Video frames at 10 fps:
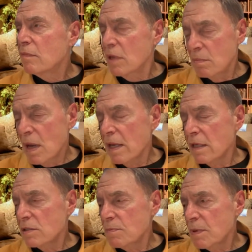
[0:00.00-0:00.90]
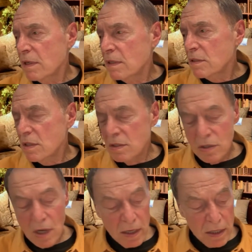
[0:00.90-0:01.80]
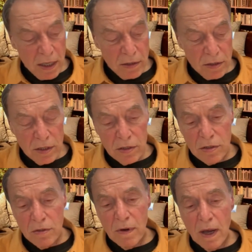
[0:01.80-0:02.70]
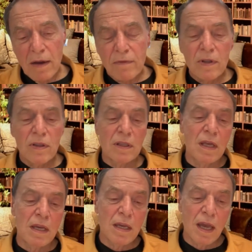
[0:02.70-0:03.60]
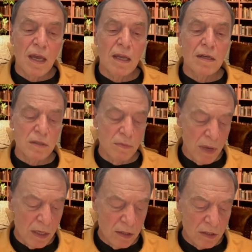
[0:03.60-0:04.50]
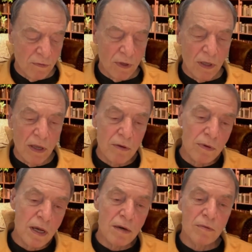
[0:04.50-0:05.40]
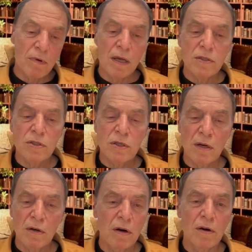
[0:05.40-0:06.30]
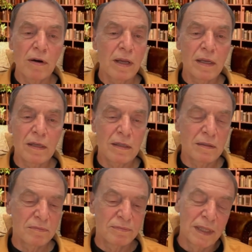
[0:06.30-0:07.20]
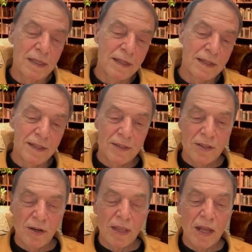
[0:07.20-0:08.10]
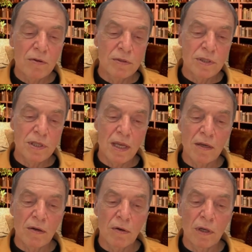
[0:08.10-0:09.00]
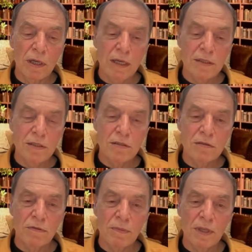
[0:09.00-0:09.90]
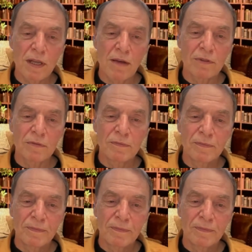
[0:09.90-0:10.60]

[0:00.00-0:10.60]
in my experience, these dark energies do everything they can to make us feel like we got to rush and hurry. And, you know, that old saying, all haste is from the devil.